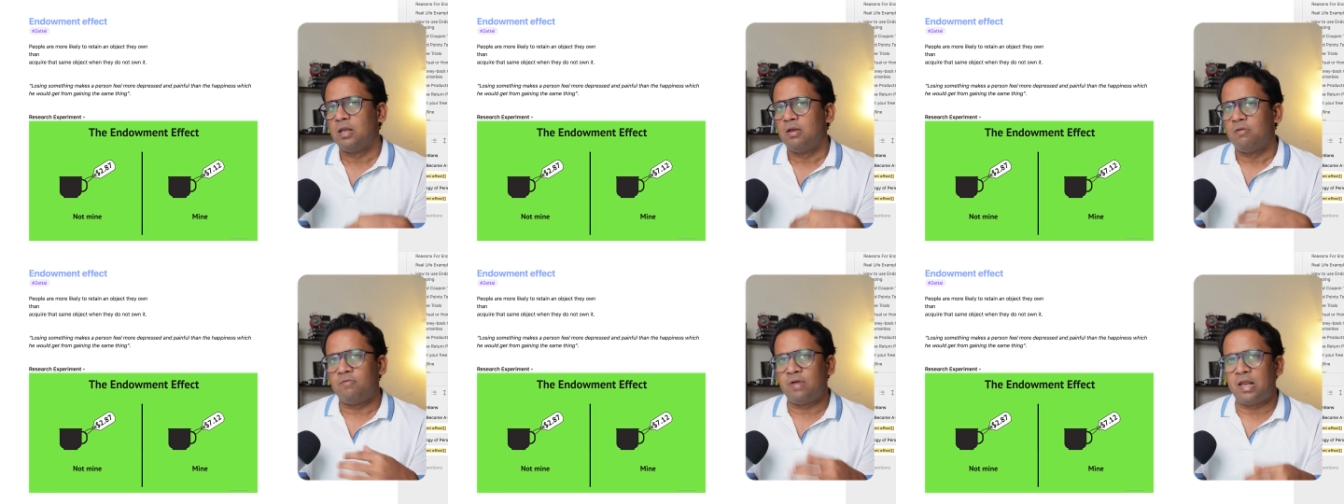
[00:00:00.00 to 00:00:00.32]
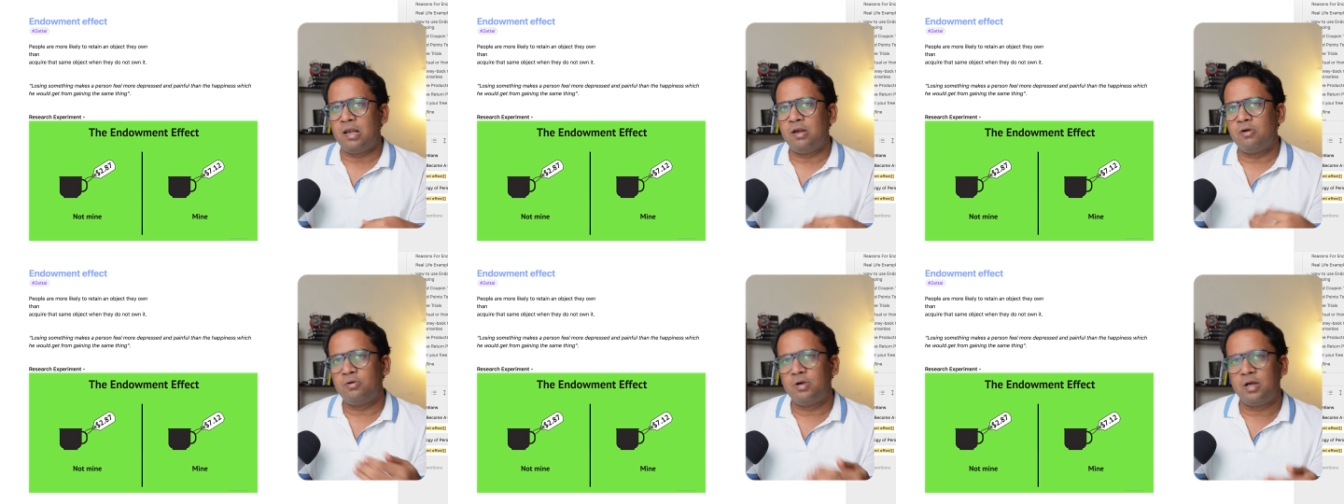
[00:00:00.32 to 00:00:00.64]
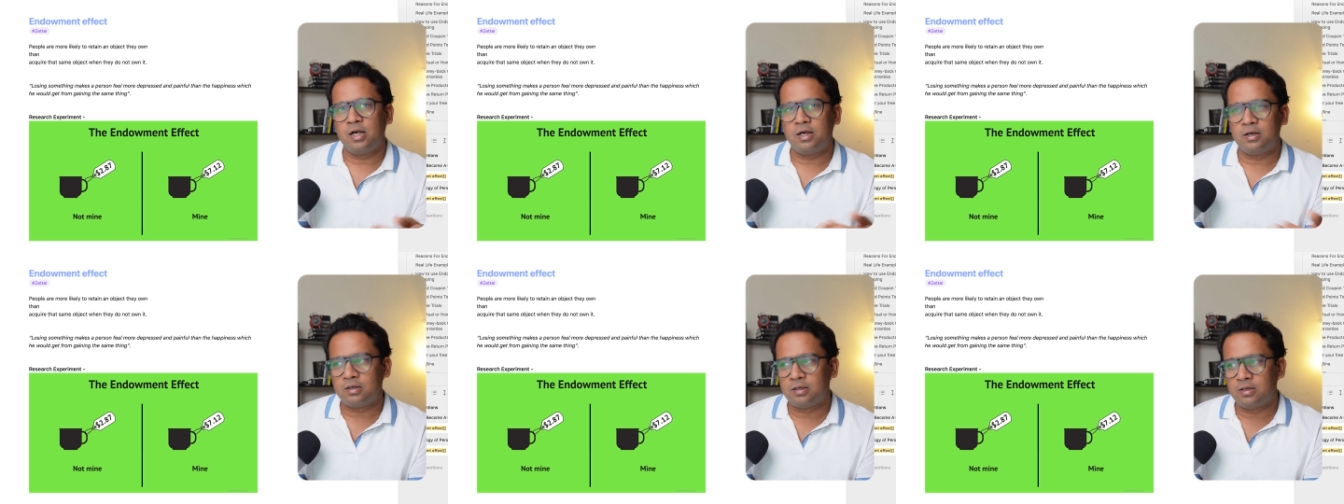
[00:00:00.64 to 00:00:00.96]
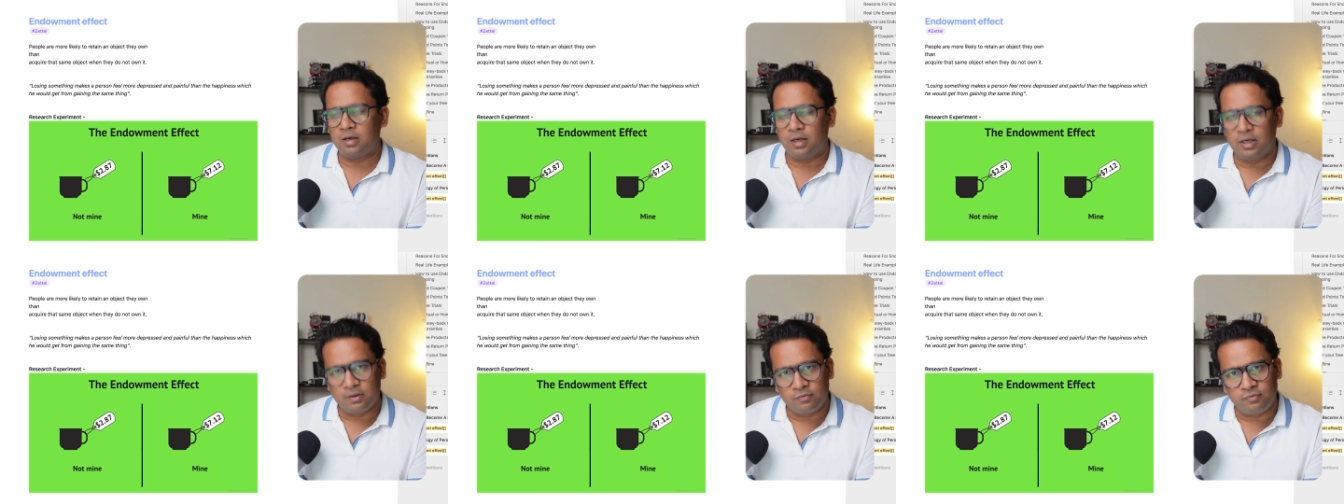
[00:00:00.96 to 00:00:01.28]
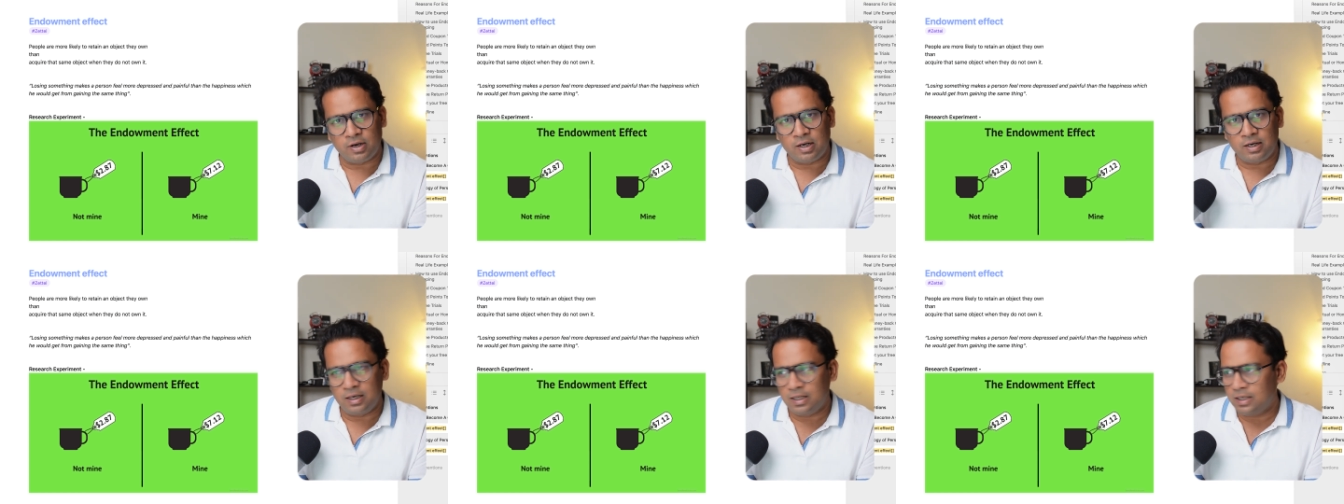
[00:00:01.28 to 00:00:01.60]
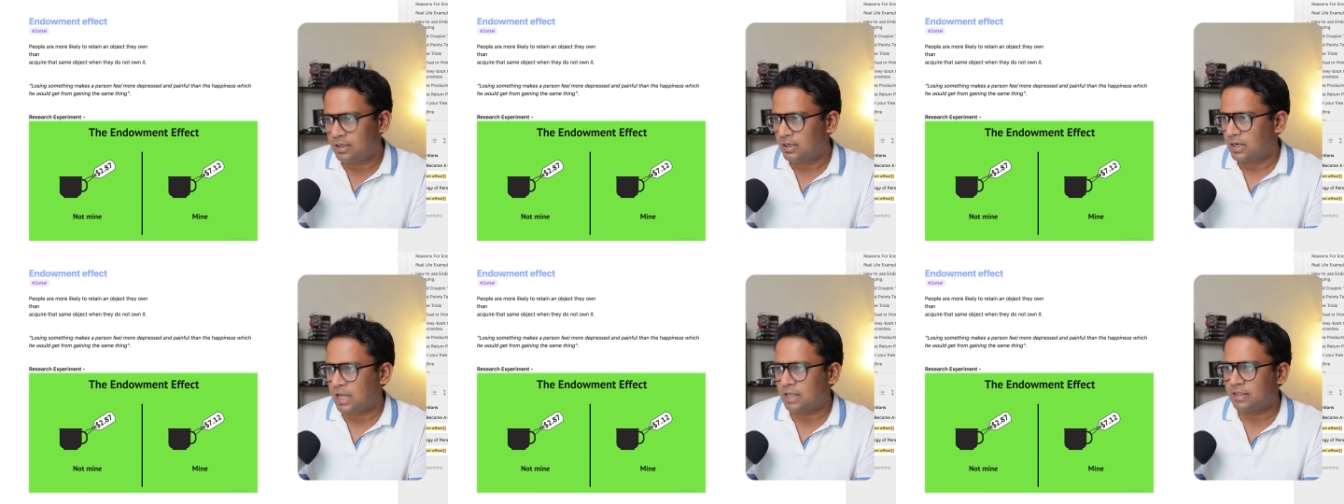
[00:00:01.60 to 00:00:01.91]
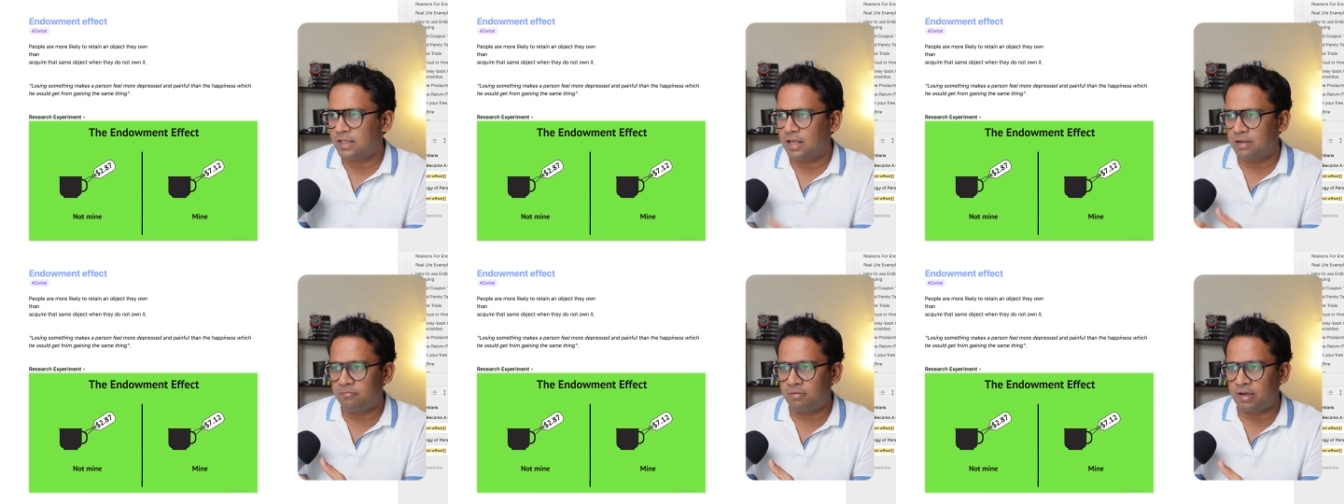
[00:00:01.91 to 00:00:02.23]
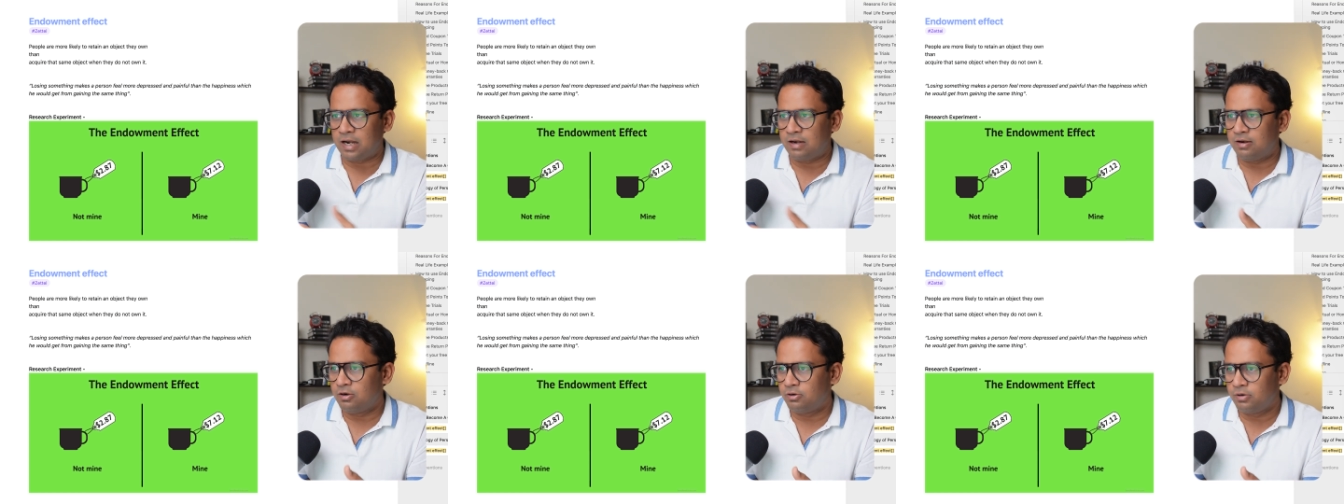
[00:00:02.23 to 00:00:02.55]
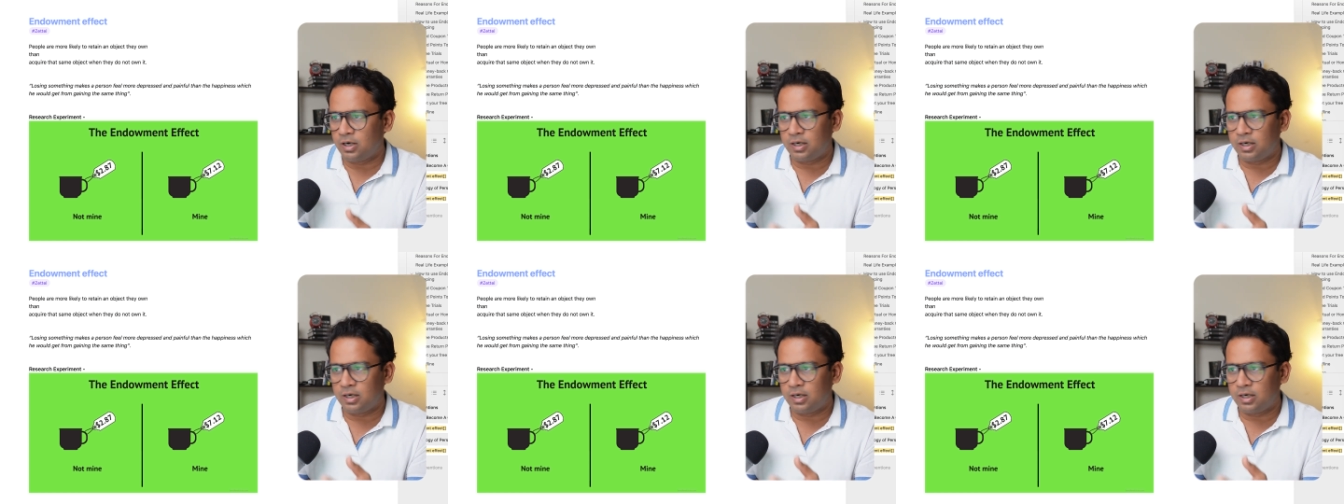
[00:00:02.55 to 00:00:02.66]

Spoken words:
valued it differently, like they valued